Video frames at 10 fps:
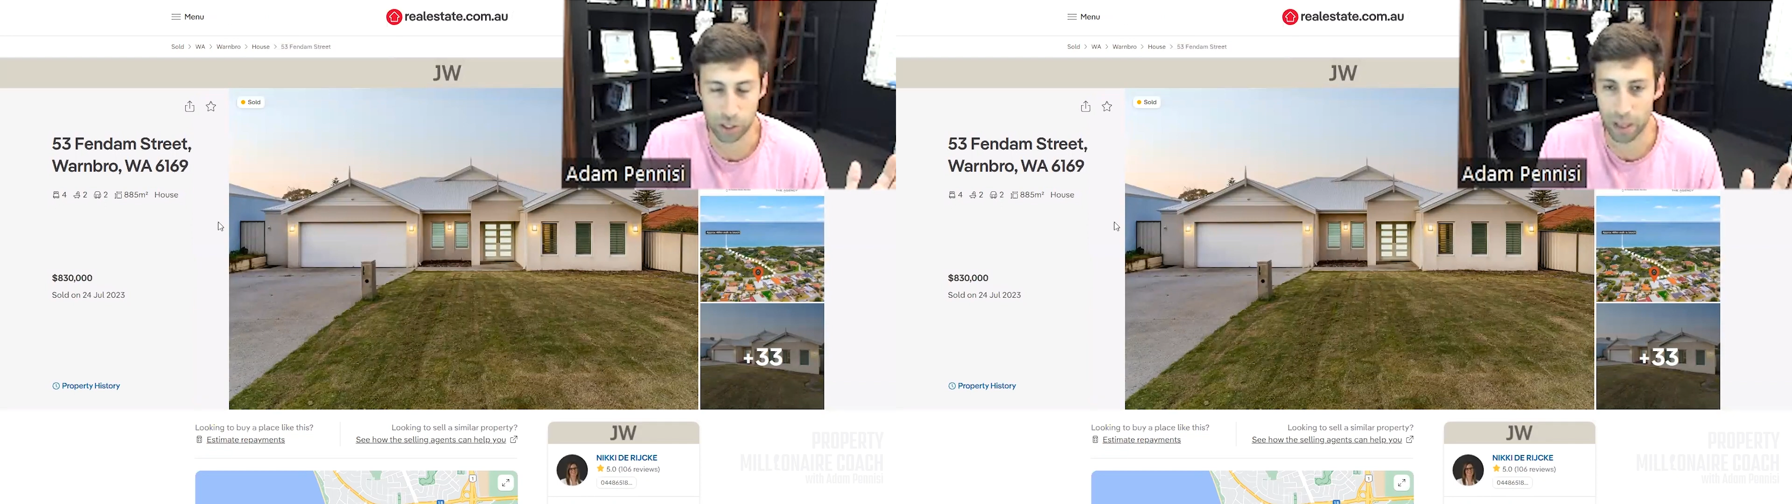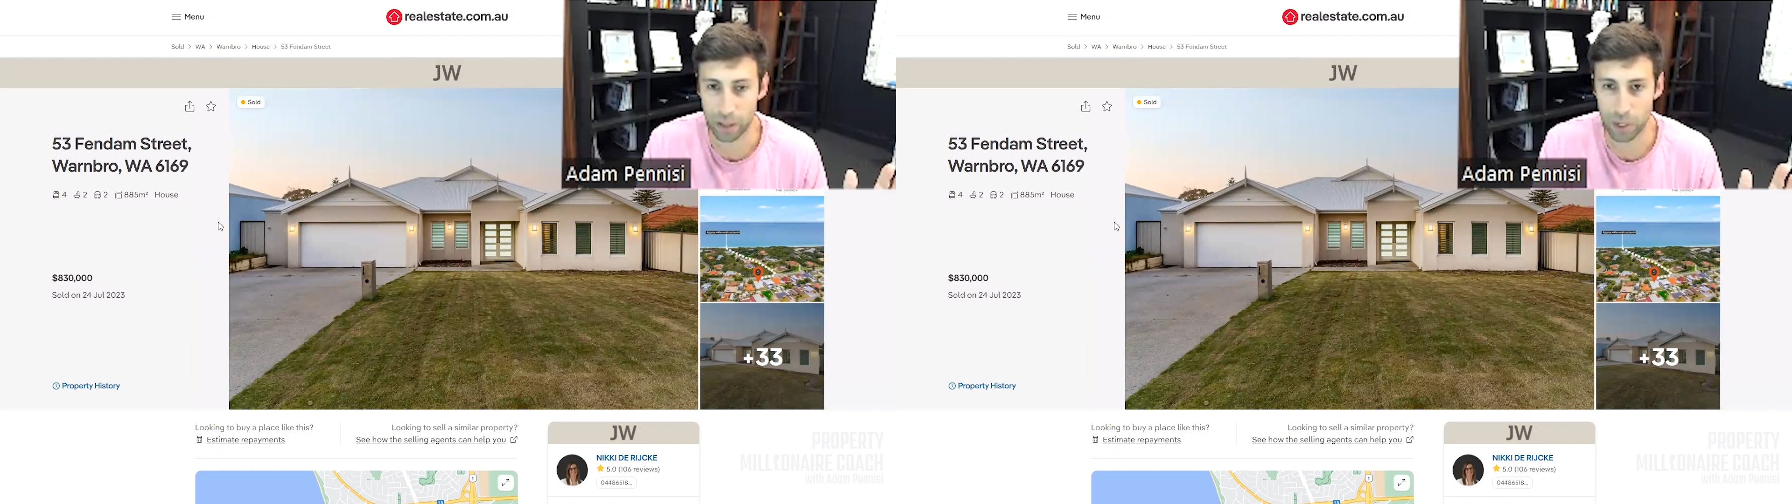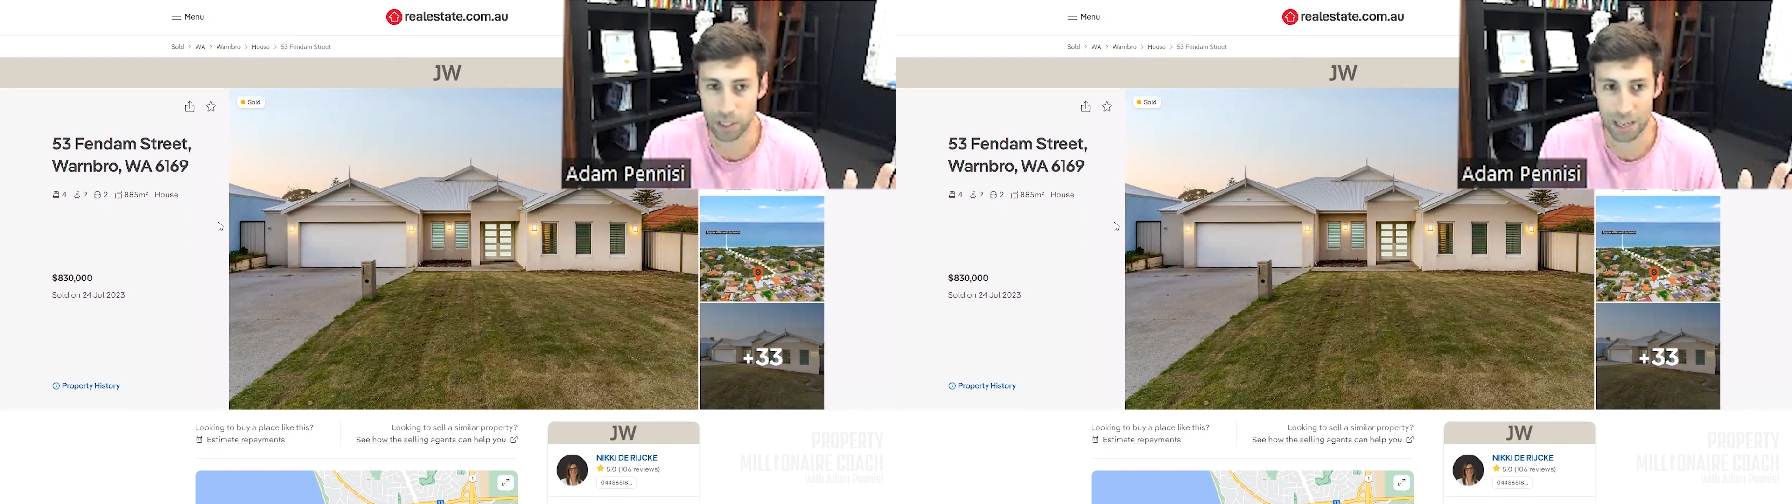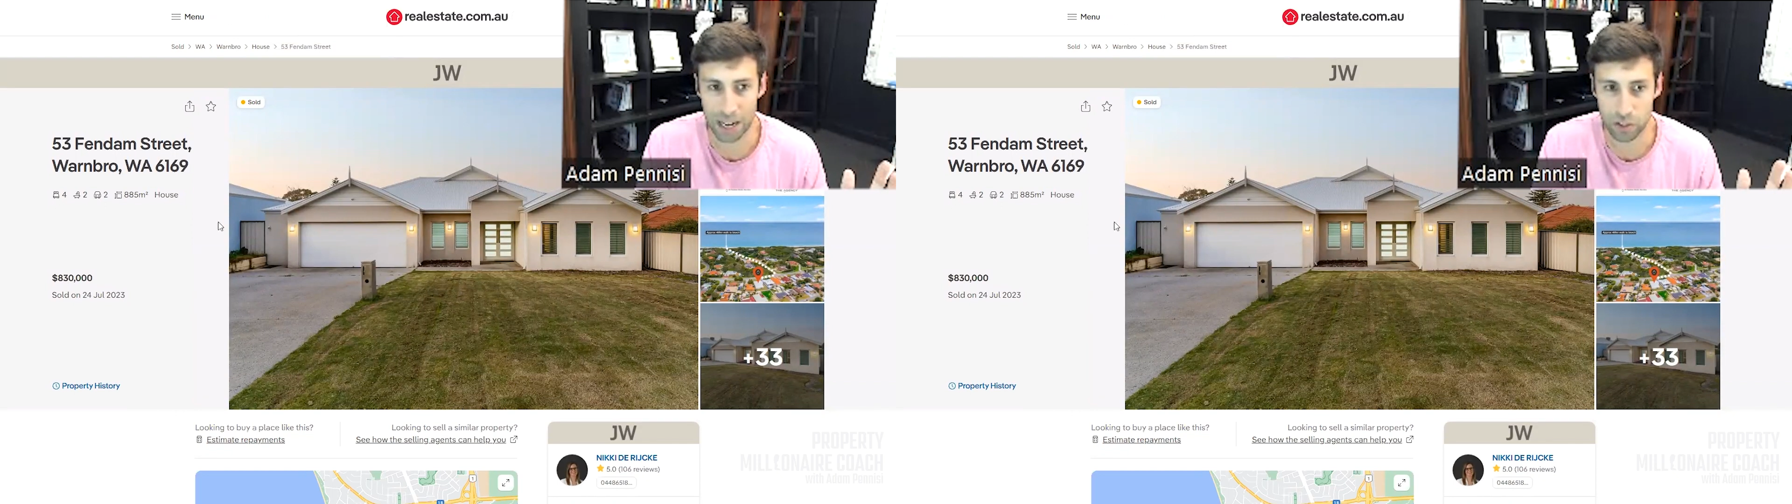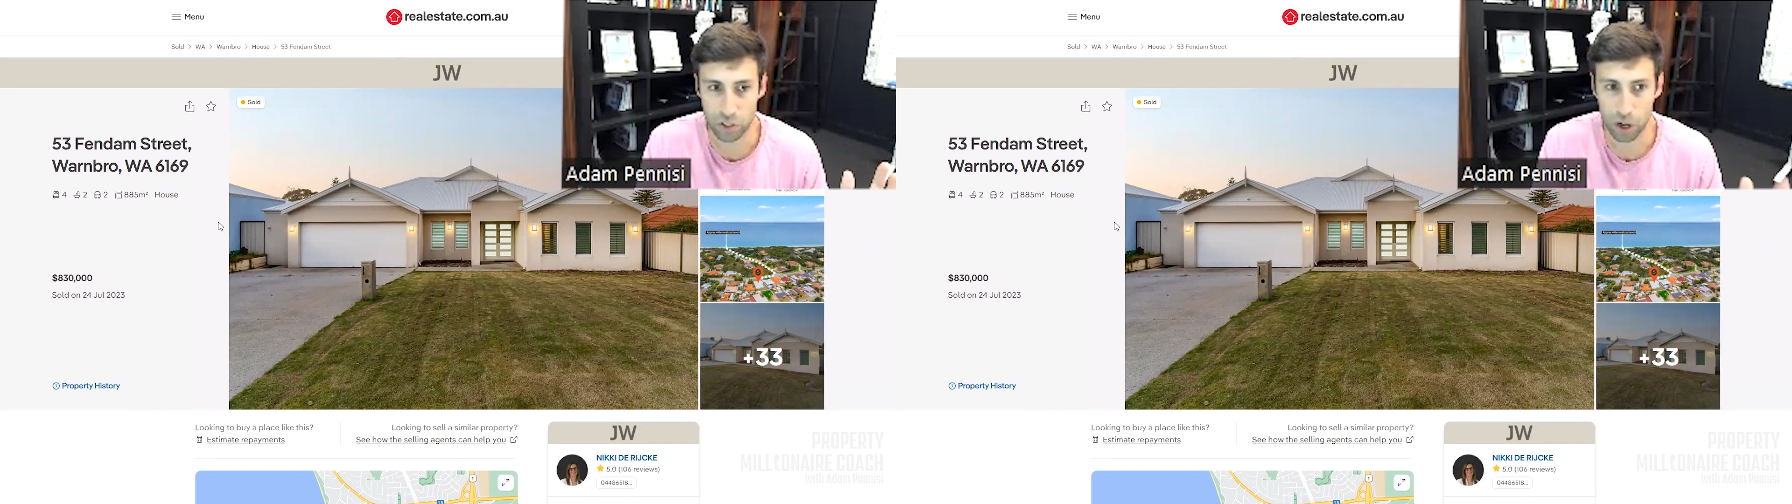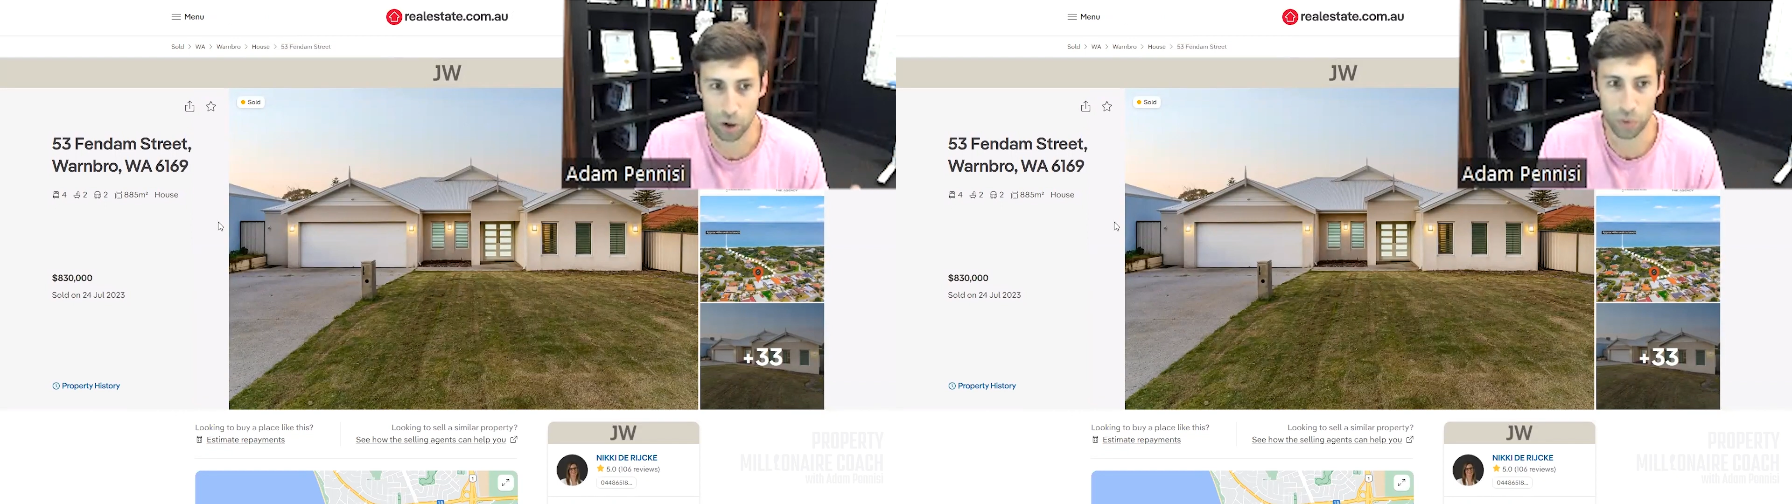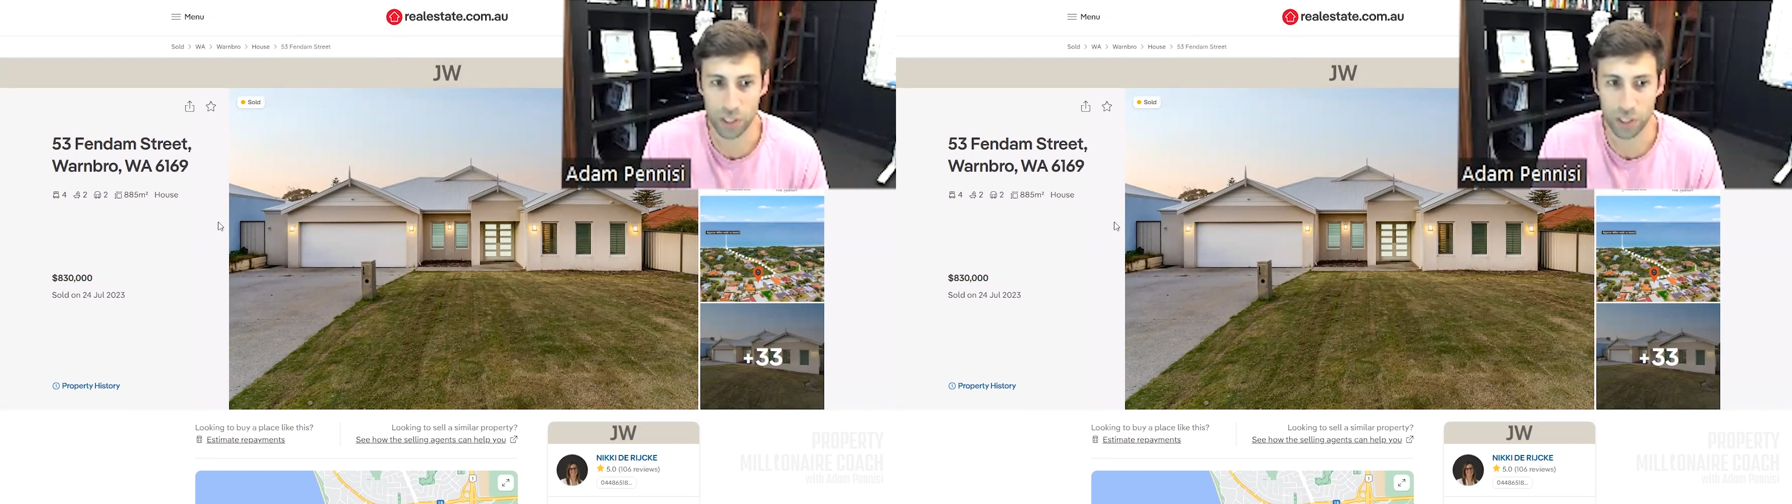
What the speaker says: some other ones that had sold.